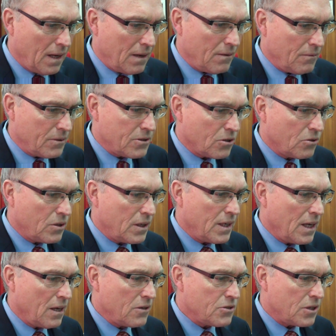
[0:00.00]
don't know what's a good
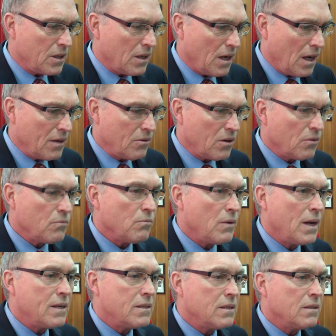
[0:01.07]
analogy. I'm going to
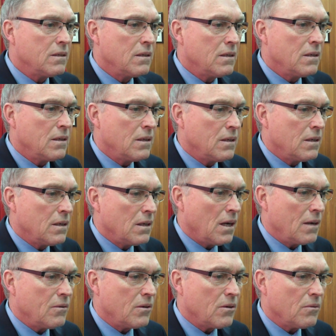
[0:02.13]
rent
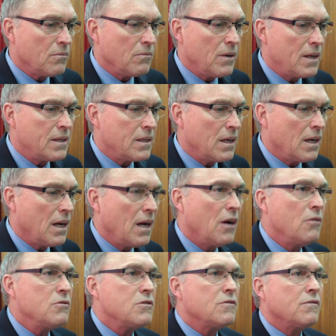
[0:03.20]
a
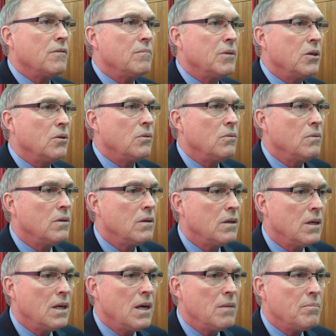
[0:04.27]
house from you,
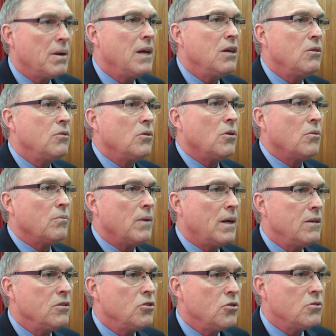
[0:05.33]
pay you no
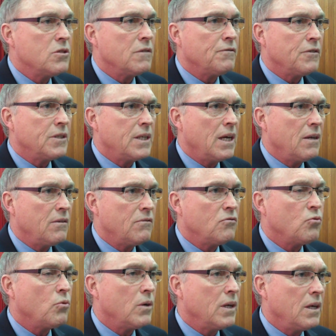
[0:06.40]
rent, use it for 10,
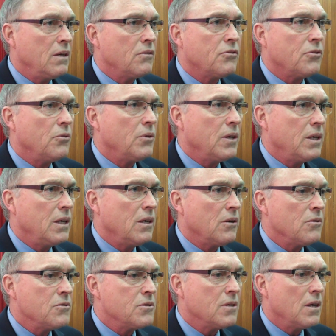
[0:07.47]
20, 30
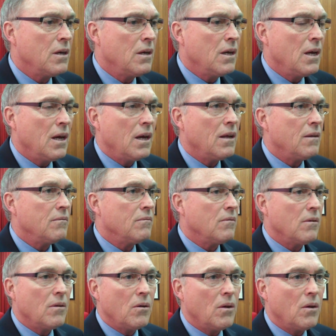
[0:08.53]
years, and